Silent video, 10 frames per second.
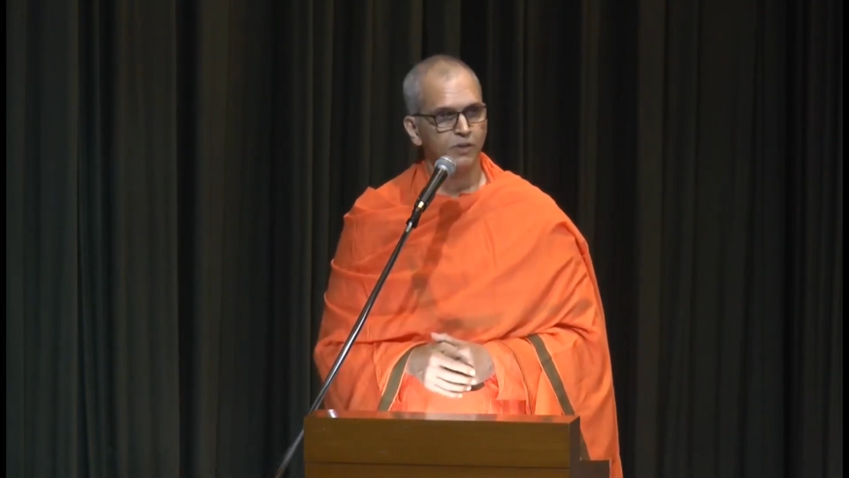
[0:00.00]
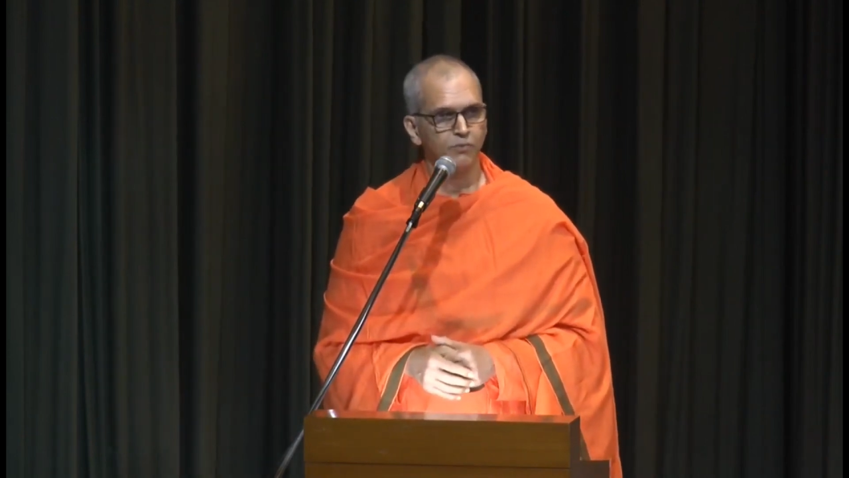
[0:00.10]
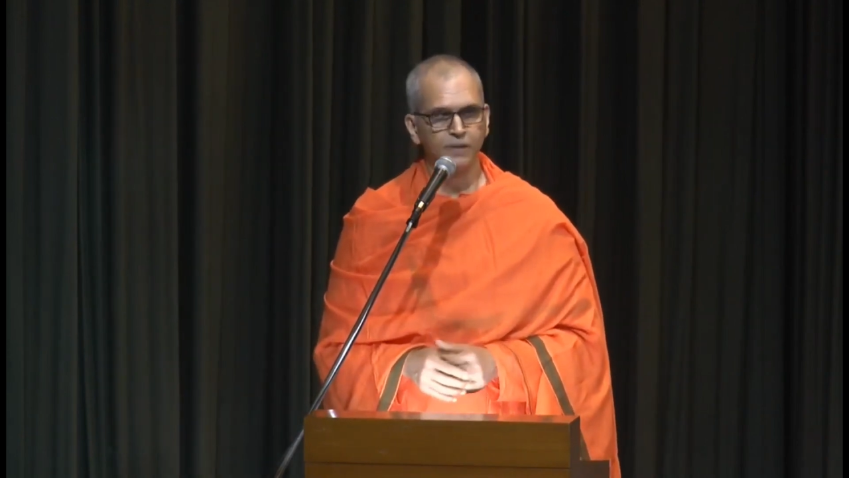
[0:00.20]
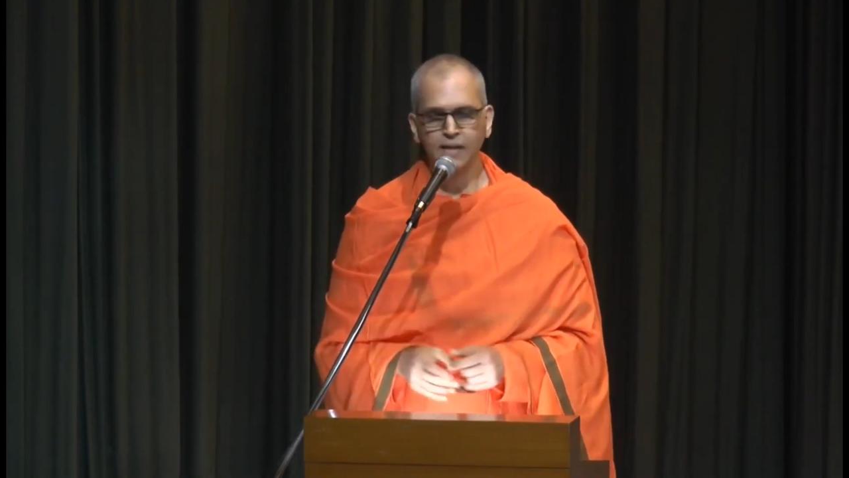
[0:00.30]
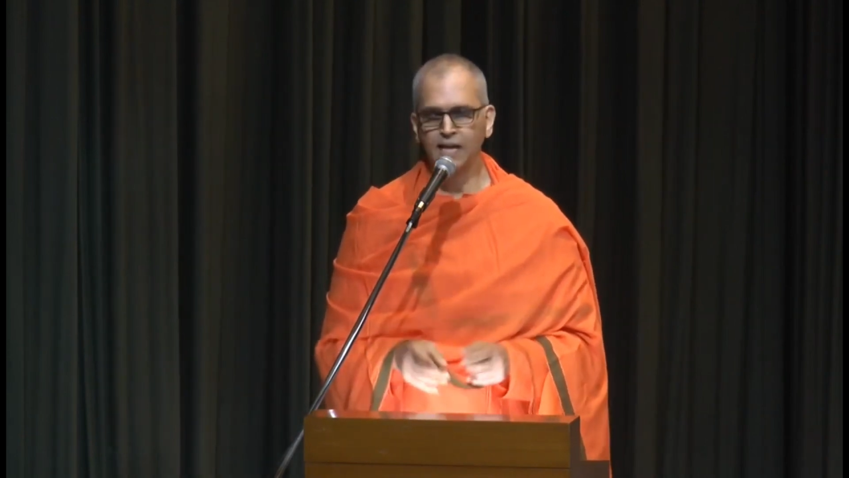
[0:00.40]

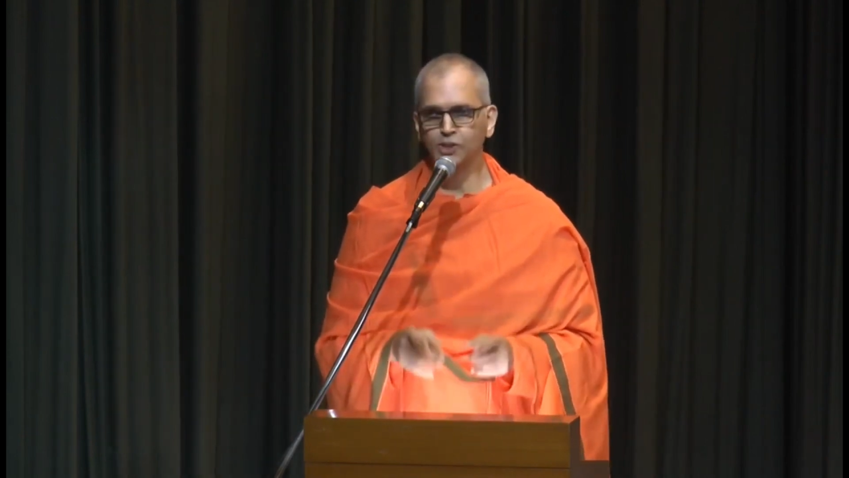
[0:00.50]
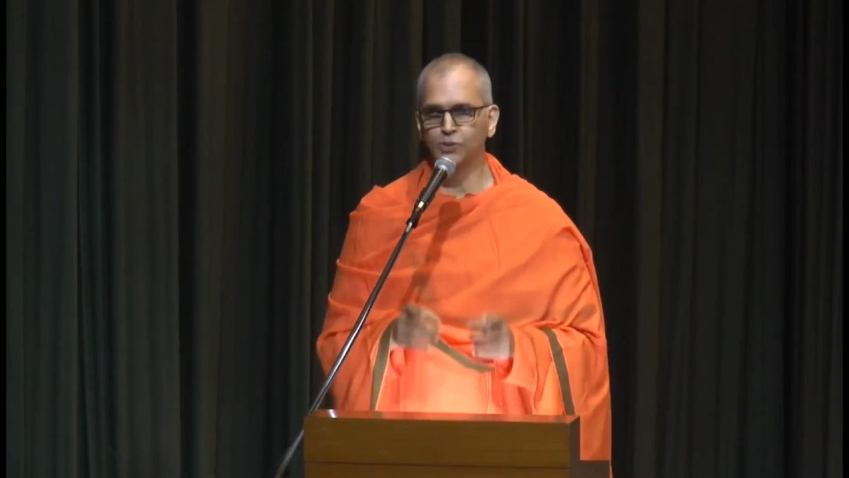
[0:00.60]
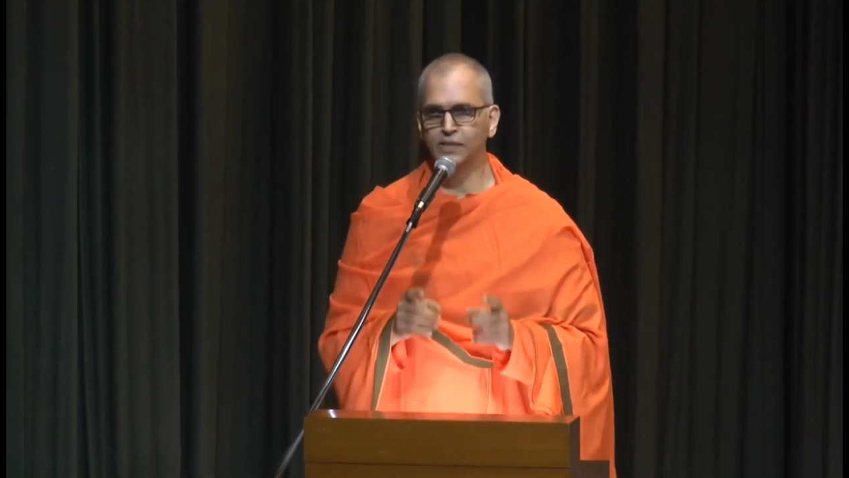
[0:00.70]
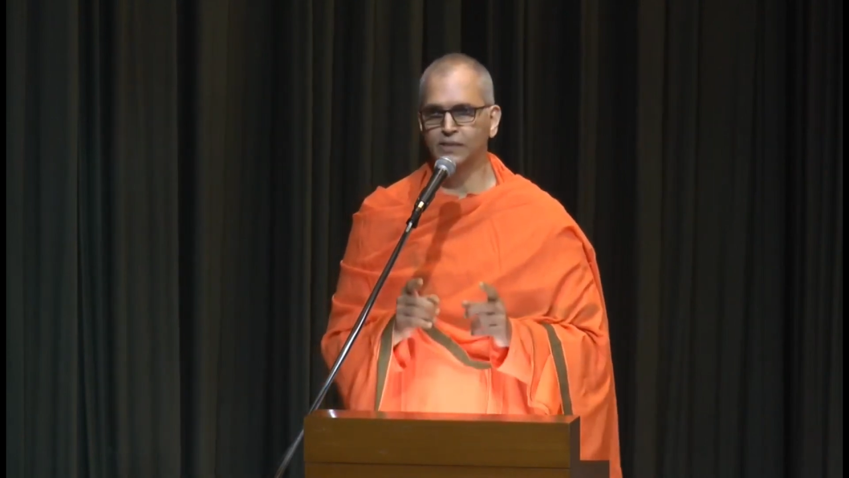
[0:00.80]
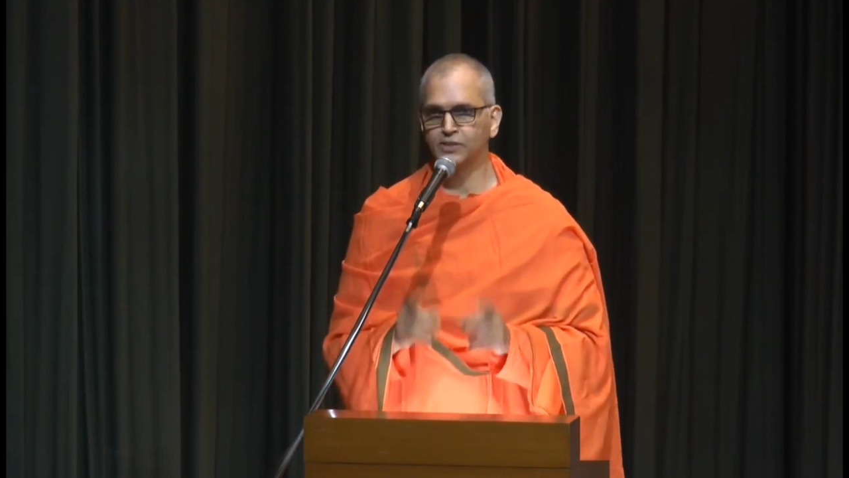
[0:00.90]
we are
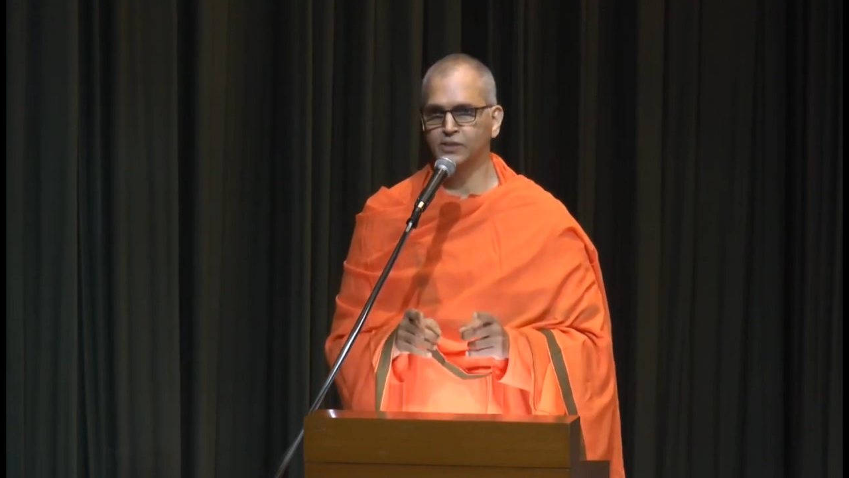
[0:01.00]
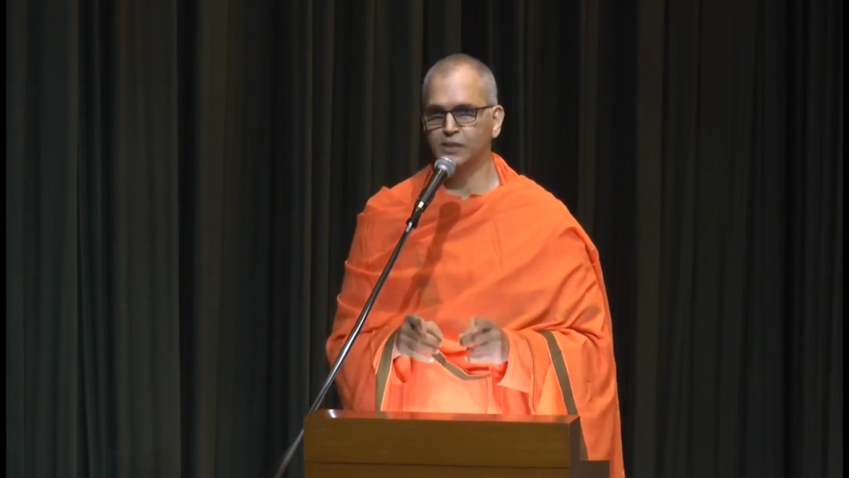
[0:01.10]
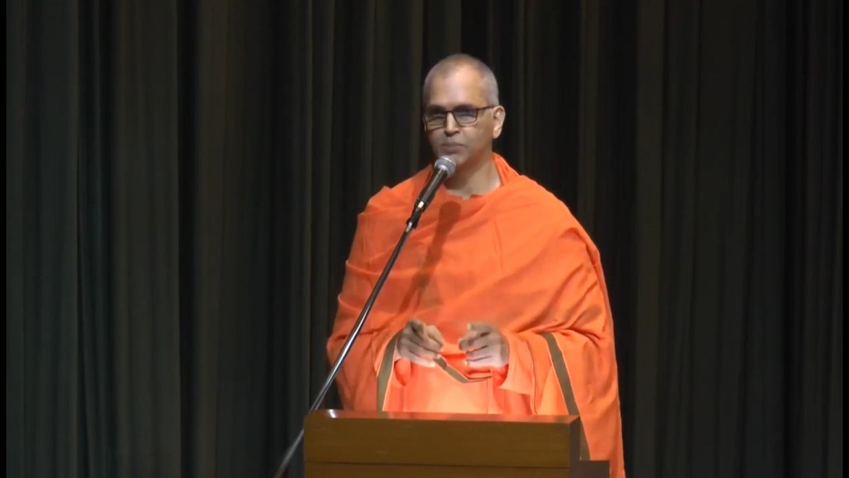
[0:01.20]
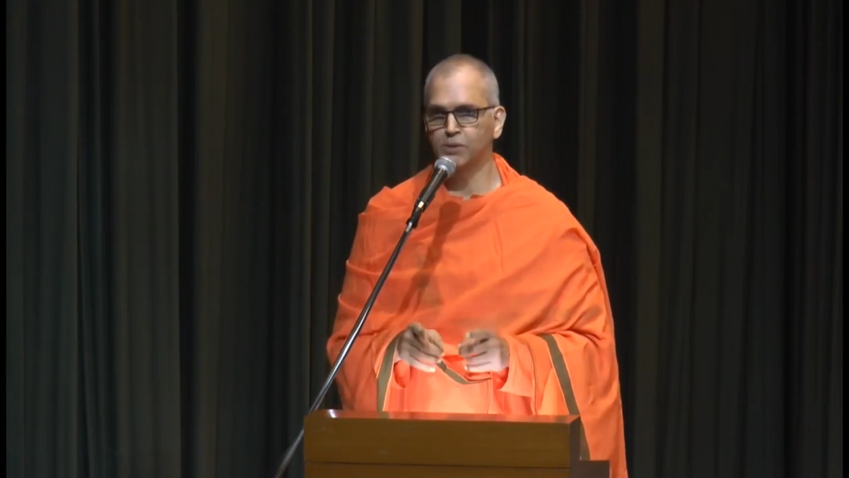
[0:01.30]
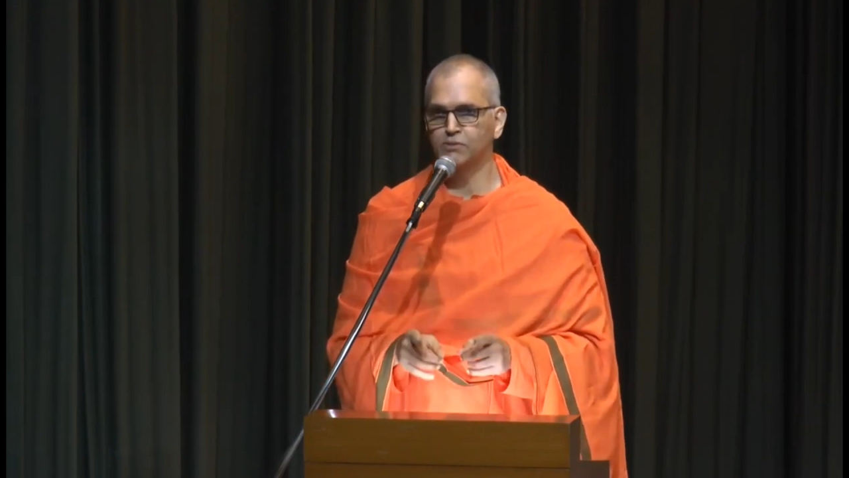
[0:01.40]
actually touching
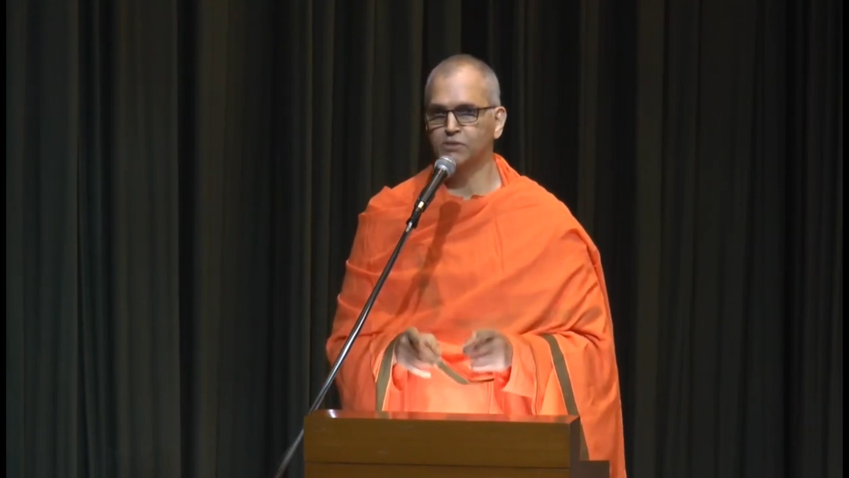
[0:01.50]
upon